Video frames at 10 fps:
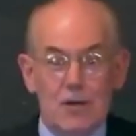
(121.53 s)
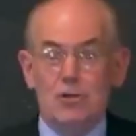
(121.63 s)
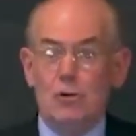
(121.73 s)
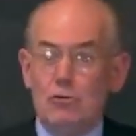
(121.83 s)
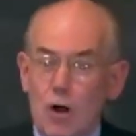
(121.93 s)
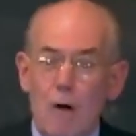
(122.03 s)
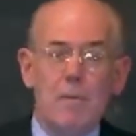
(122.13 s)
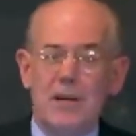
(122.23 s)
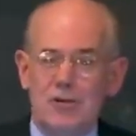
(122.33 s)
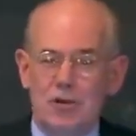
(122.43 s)
So
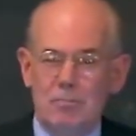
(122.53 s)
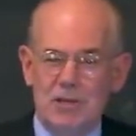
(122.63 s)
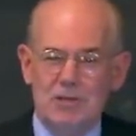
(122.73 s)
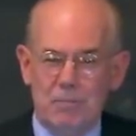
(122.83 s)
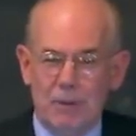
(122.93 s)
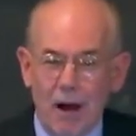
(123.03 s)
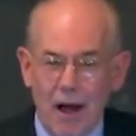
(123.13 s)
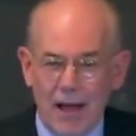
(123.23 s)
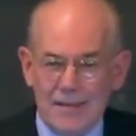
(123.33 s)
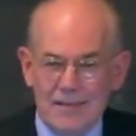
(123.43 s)
nobody should be
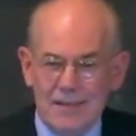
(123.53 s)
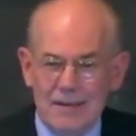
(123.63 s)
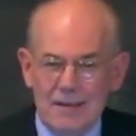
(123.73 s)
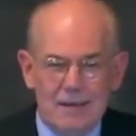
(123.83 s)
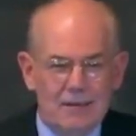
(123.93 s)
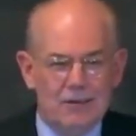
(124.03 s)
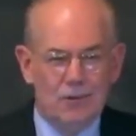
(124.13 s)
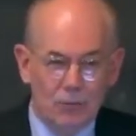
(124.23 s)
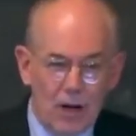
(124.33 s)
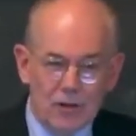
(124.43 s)
surprised that the
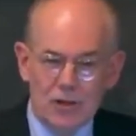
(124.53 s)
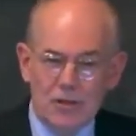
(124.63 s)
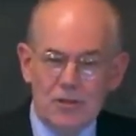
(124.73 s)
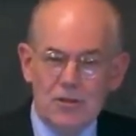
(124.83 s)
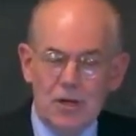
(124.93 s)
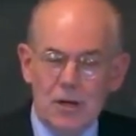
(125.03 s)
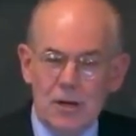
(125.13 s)
Russians